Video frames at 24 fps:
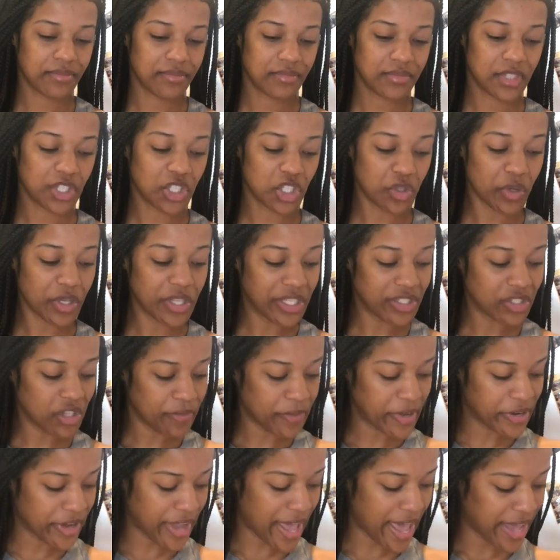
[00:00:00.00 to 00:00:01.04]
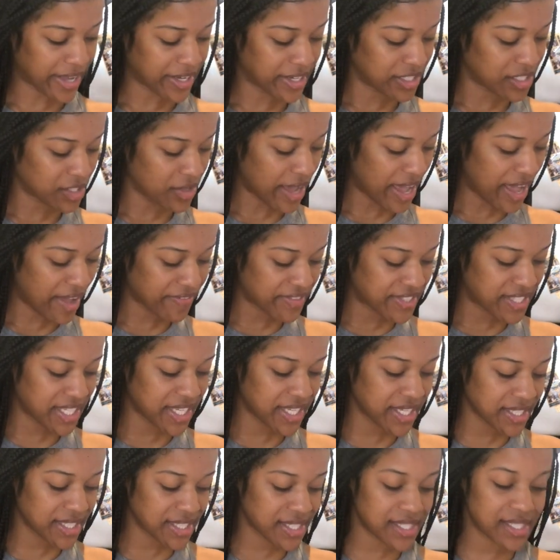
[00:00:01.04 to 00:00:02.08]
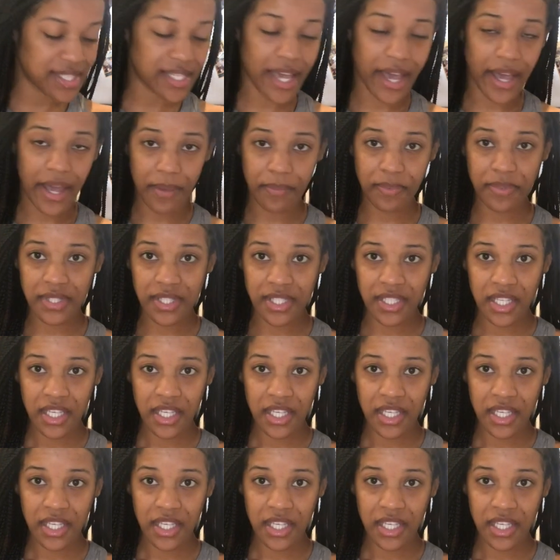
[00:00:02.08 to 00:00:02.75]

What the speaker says: To treat this hormonal acne. So I have 10 steps